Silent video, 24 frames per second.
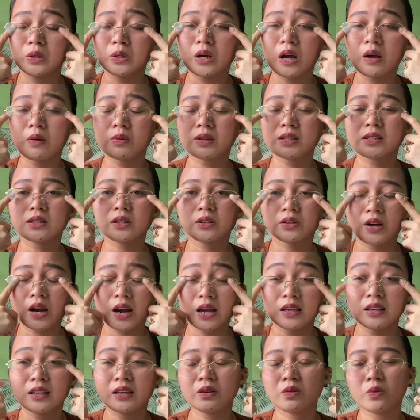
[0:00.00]
I was
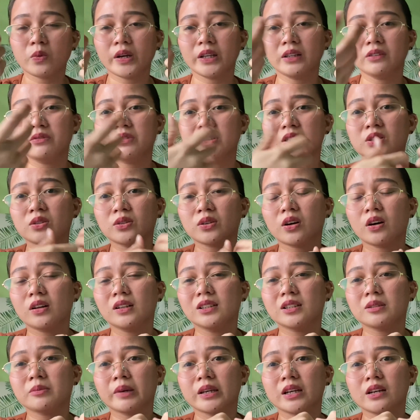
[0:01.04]
crying while video
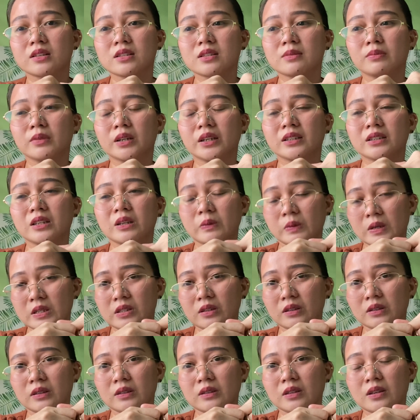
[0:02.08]
calling my husband. He
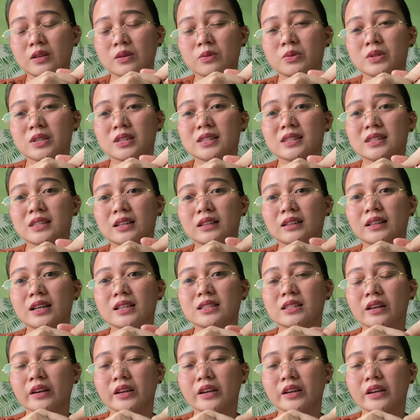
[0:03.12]
still has a